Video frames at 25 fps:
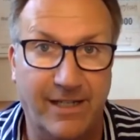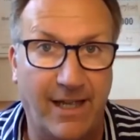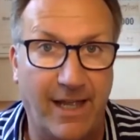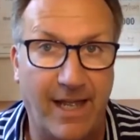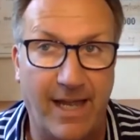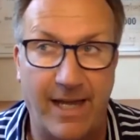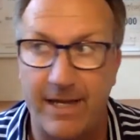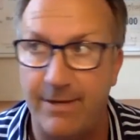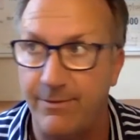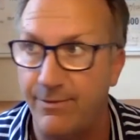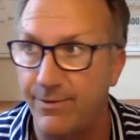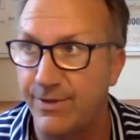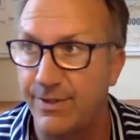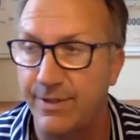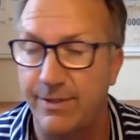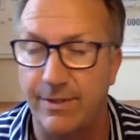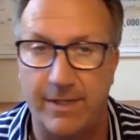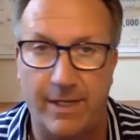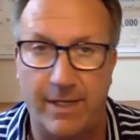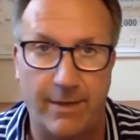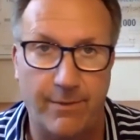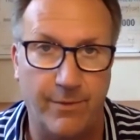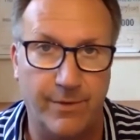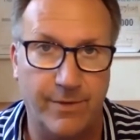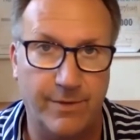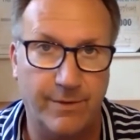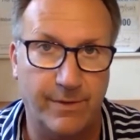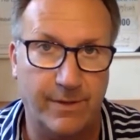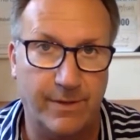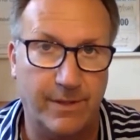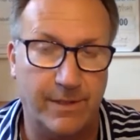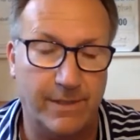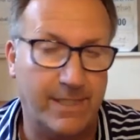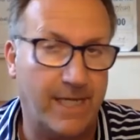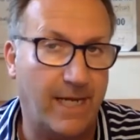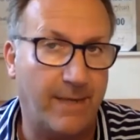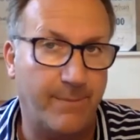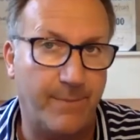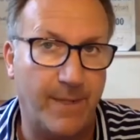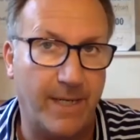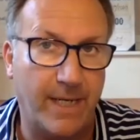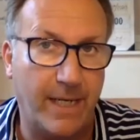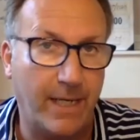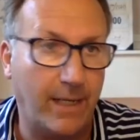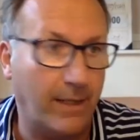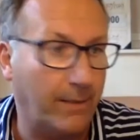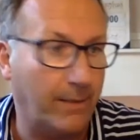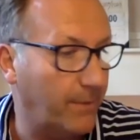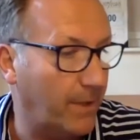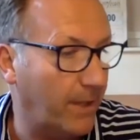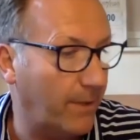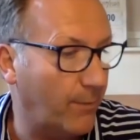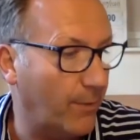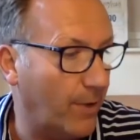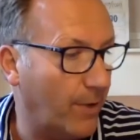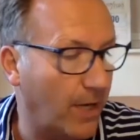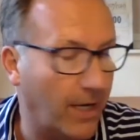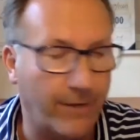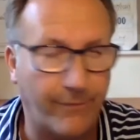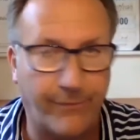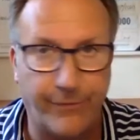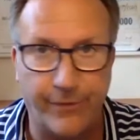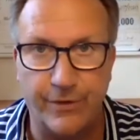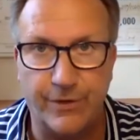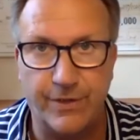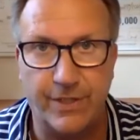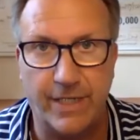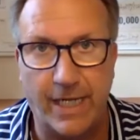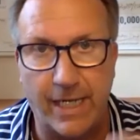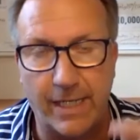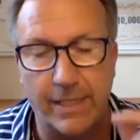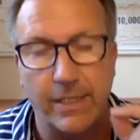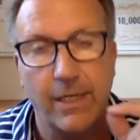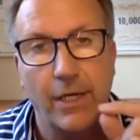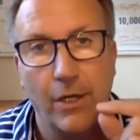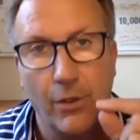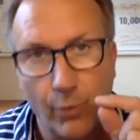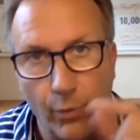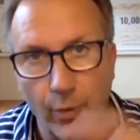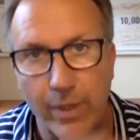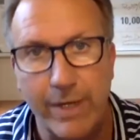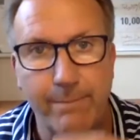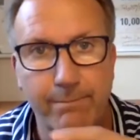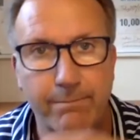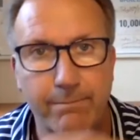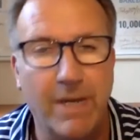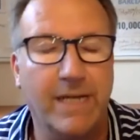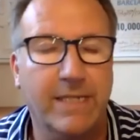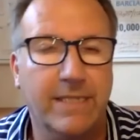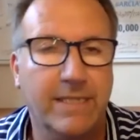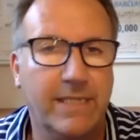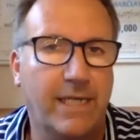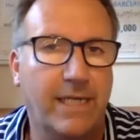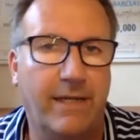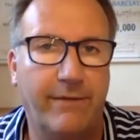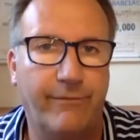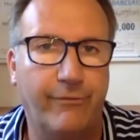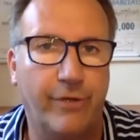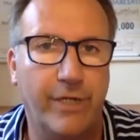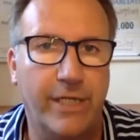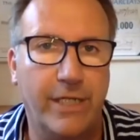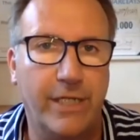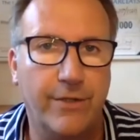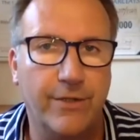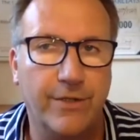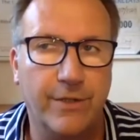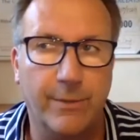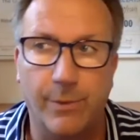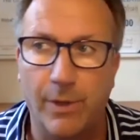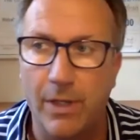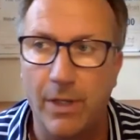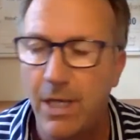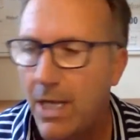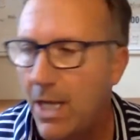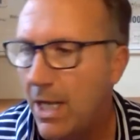And it was Debbie, my wife, who said, we must have reusable.